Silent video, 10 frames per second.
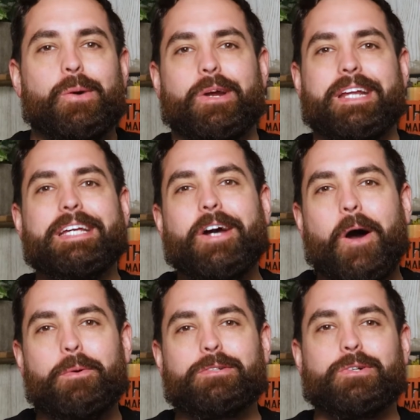We're an
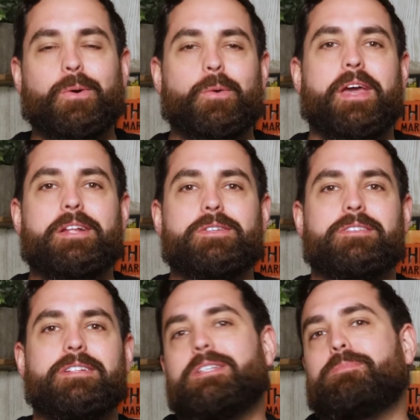e-commerce growth
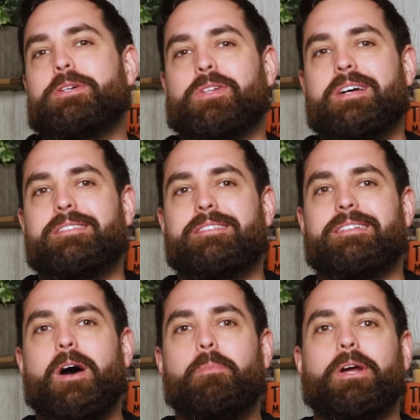agency that specializes in
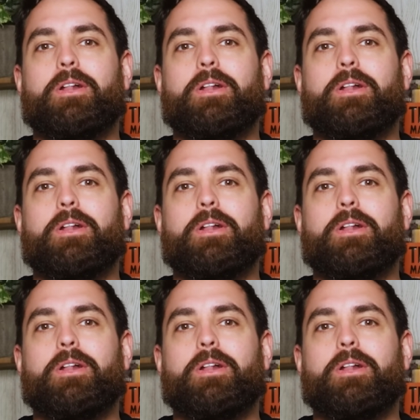helping